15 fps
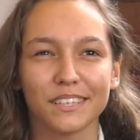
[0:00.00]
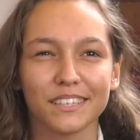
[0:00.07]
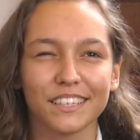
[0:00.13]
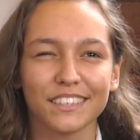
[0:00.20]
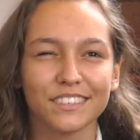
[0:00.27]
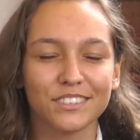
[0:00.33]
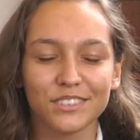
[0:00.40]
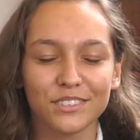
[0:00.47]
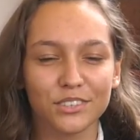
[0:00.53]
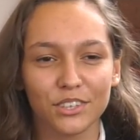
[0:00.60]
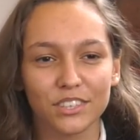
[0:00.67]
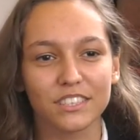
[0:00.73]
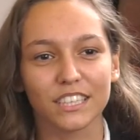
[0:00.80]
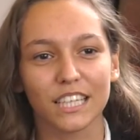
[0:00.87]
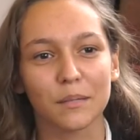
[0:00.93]
It's just
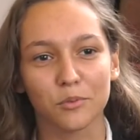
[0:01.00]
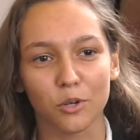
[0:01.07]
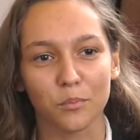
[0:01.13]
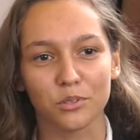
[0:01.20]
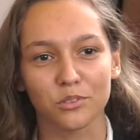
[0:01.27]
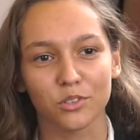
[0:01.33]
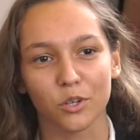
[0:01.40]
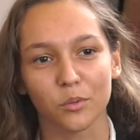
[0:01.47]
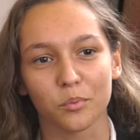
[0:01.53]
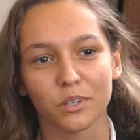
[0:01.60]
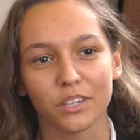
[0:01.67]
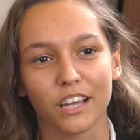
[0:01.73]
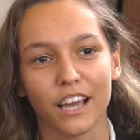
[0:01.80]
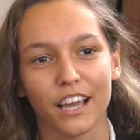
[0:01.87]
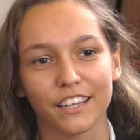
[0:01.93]
good to keep your options
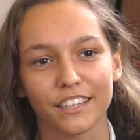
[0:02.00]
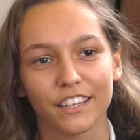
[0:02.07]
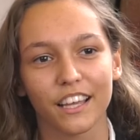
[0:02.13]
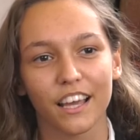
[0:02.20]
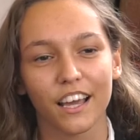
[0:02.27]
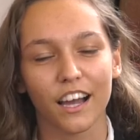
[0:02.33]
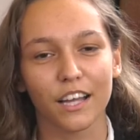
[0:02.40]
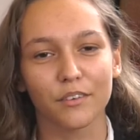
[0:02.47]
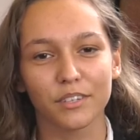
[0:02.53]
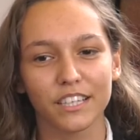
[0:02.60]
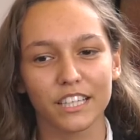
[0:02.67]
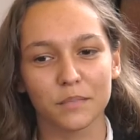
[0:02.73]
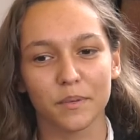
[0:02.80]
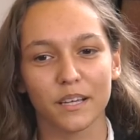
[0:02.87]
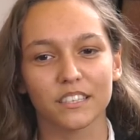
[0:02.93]
open, and I
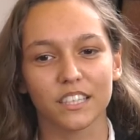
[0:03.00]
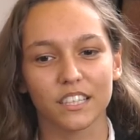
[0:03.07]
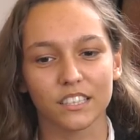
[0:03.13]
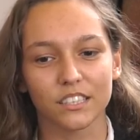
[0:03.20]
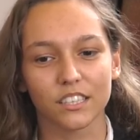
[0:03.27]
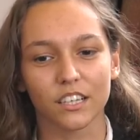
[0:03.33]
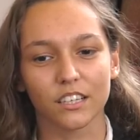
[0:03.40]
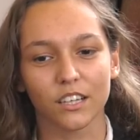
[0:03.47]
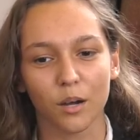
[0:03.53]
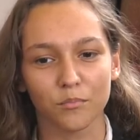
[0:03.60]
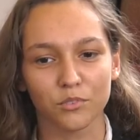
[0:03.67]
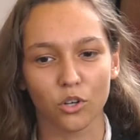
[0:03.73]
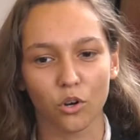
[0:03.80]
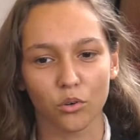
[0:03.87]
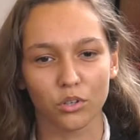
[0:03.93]
really expected to
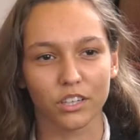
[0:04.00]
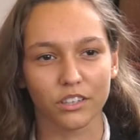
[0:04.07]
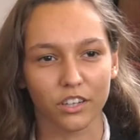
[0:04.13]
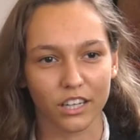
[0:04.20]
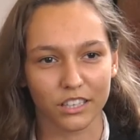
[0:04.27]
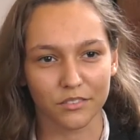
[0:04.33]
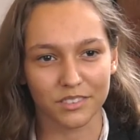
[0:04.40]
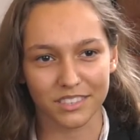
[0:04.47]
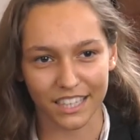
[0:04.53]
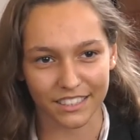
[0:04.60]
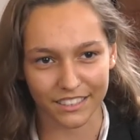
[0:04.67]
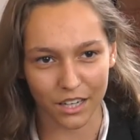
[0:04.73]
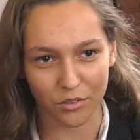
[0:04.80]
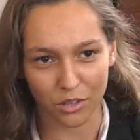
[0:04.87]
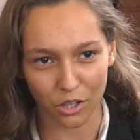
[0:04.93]
come to Hockerill and kind of
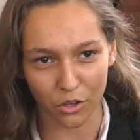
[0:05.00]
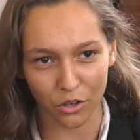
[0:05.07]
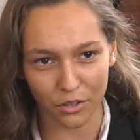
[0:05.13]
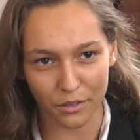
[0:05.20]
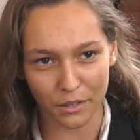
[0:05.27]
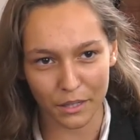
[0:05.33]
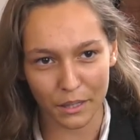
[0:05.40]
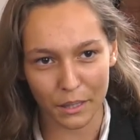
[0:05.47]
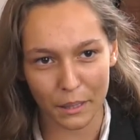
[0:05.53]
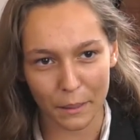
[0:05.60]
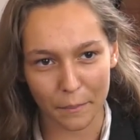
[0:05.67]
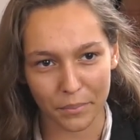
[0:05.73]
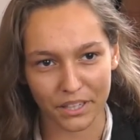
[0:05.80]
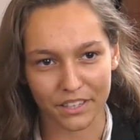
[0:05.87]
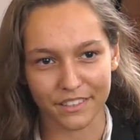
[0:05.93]
stand out a lot,
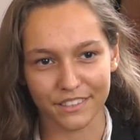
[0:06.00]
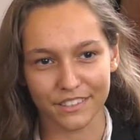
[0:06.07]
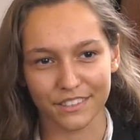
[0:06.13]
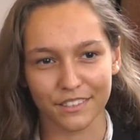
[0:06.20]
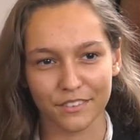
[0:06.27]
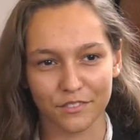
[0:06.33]
because